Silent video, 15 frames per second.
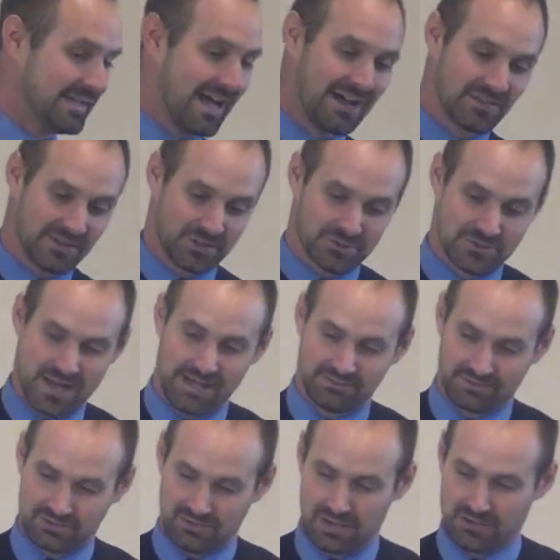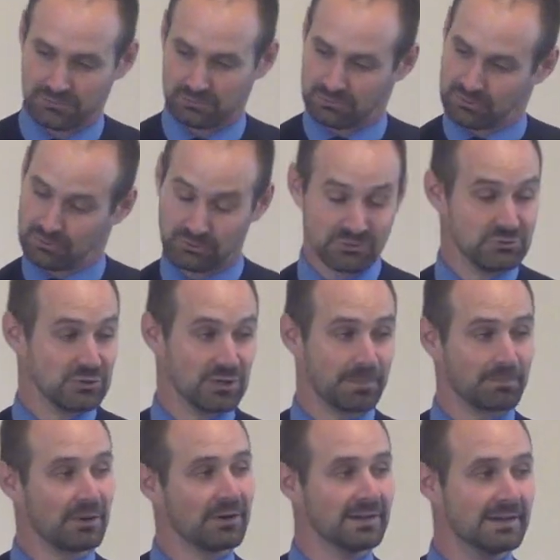Now they're traveling along the road to
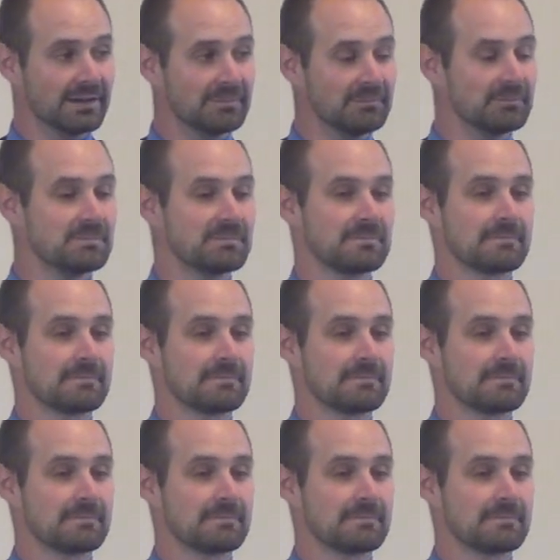Capernaum.